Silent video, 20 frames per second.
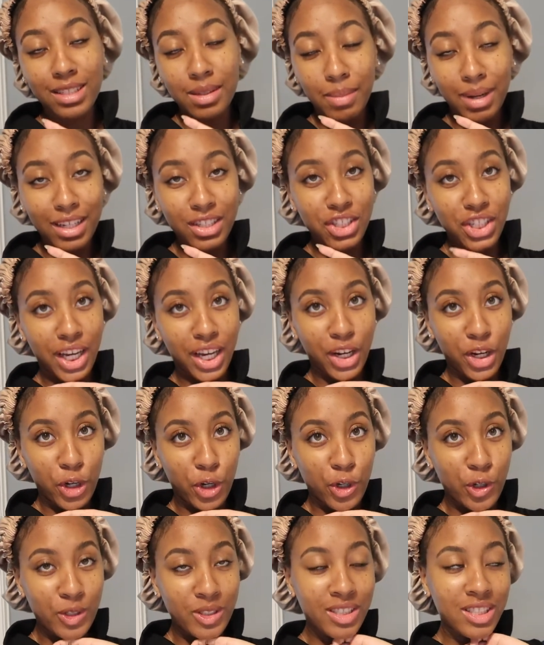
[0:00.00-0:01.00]
my
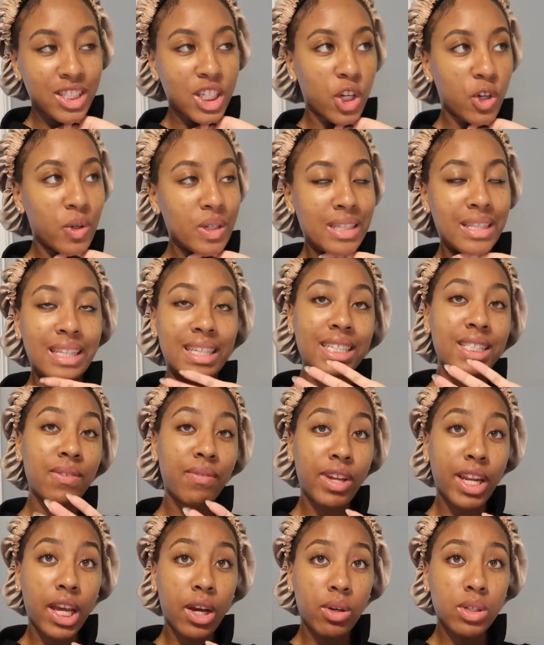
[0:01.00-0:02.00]
channel. So this
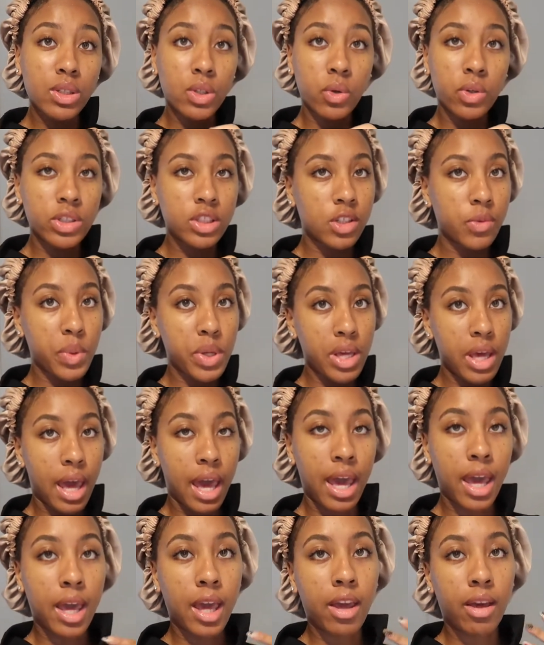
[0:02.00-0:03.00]
video is going to be
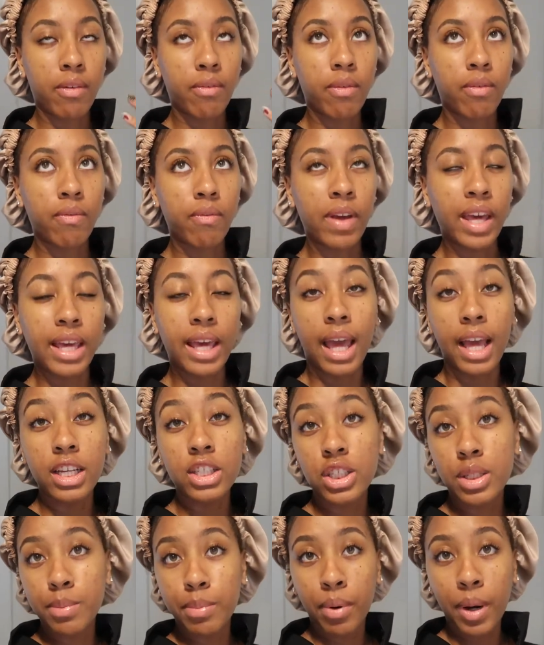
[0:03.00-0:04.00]
a
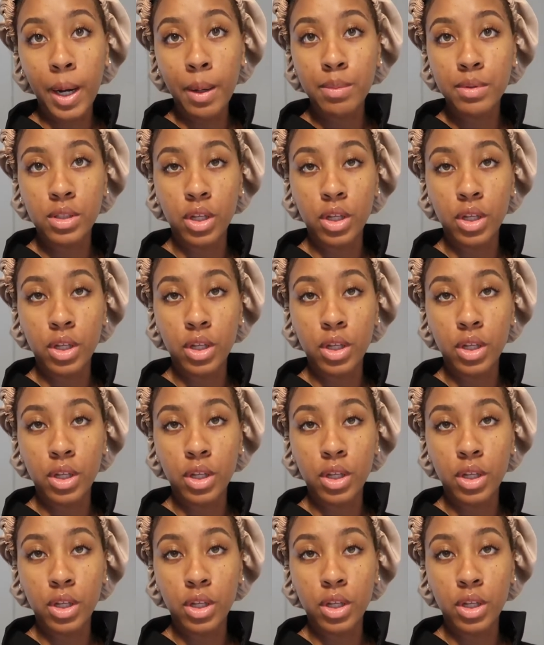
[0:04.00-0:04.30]
vacation prep.